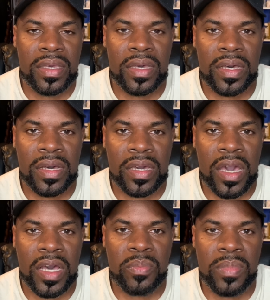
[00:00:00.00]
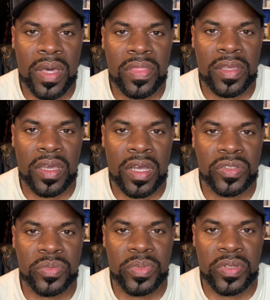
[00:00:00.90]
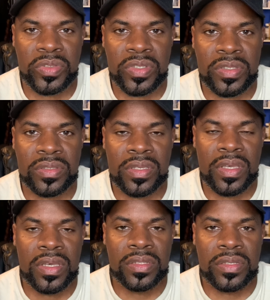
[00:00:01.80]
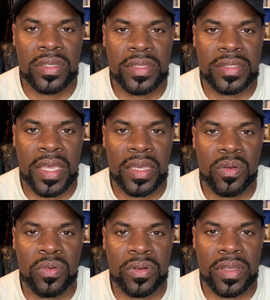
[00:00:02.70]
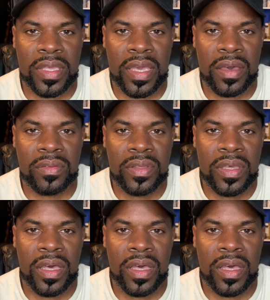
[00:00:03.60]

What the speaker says: monthly contributions to this Acorn account,